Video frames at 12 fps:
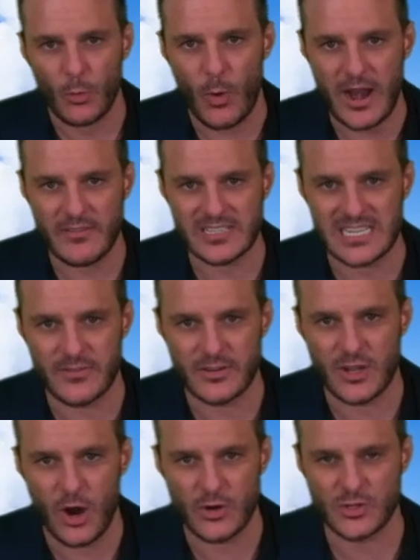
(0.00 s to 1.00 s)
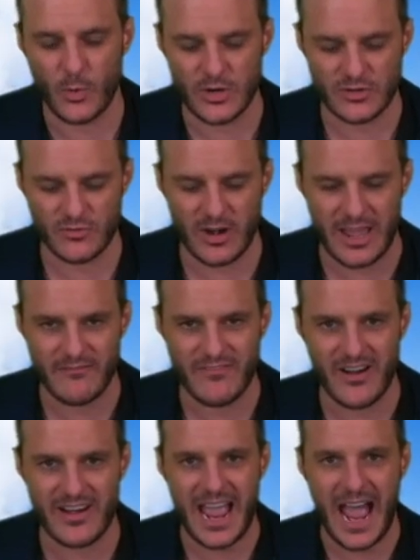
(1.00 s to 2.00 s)
wide receivers coach, going to run a
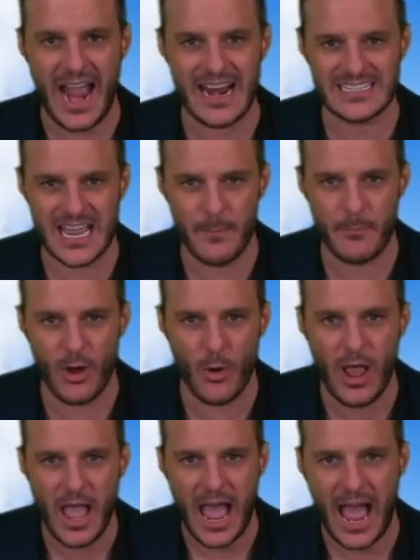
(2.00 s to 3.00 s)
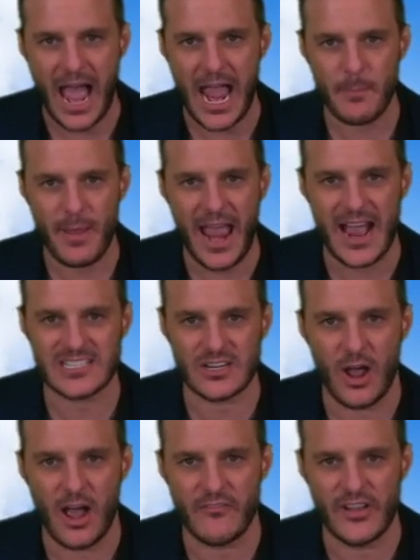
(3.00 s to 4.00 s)
very high-tempo,
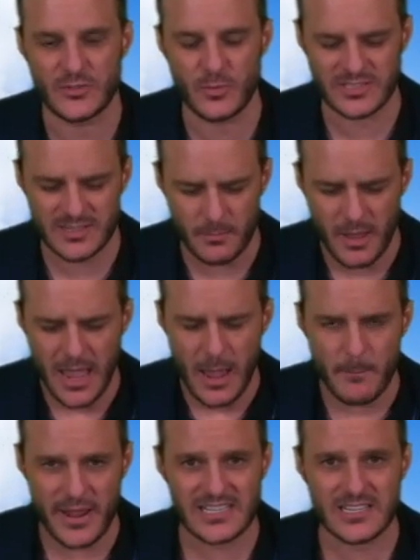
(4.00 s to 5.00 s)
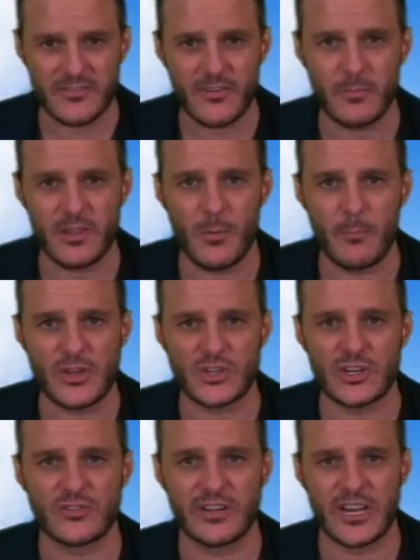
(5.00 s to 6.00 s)
high-passing offense with some bits of,
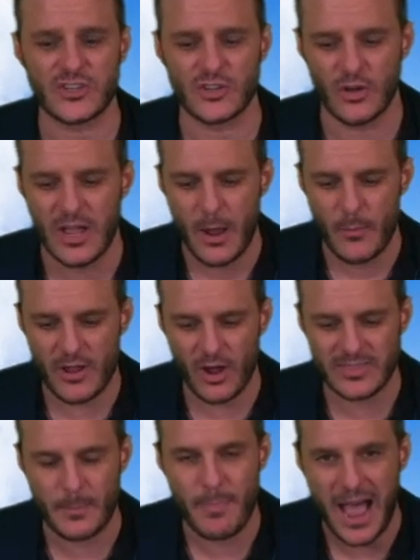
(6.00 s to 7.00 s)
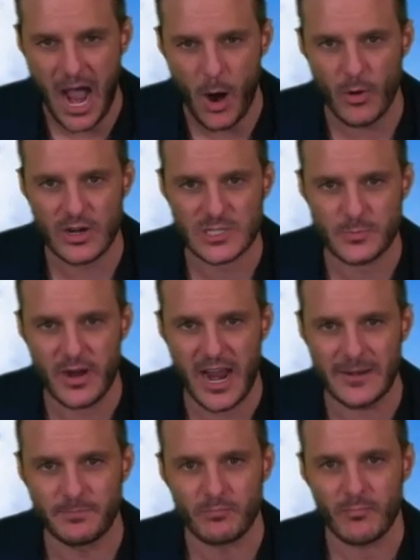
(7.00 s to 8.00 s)
Michigan traditional. We call it the power
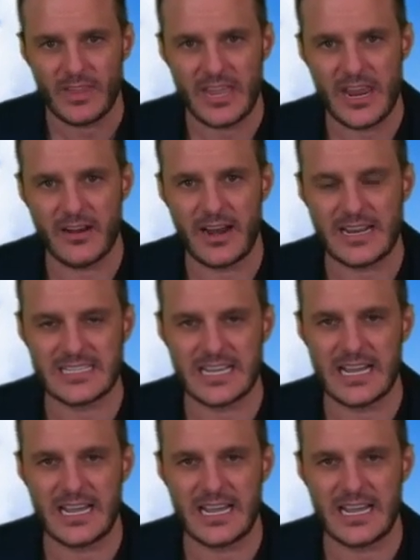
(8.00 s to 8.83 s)
spread here at,